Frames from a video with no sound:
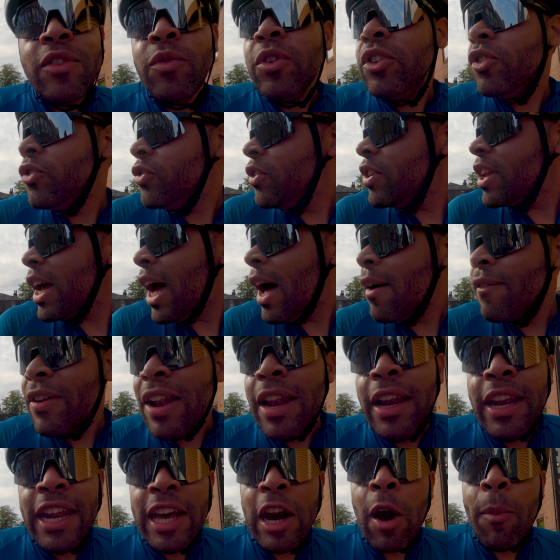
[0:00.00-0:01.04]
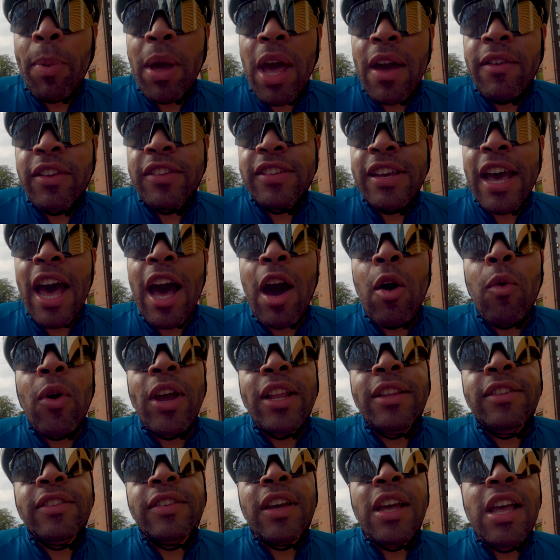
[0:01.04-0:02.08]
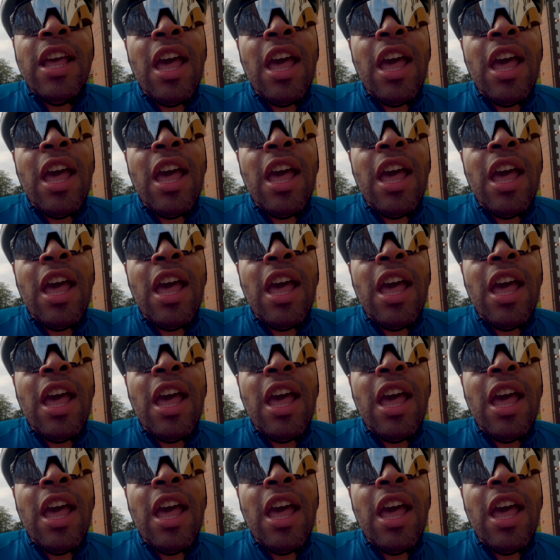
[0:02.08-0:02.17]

we should have a little bit of a tailwind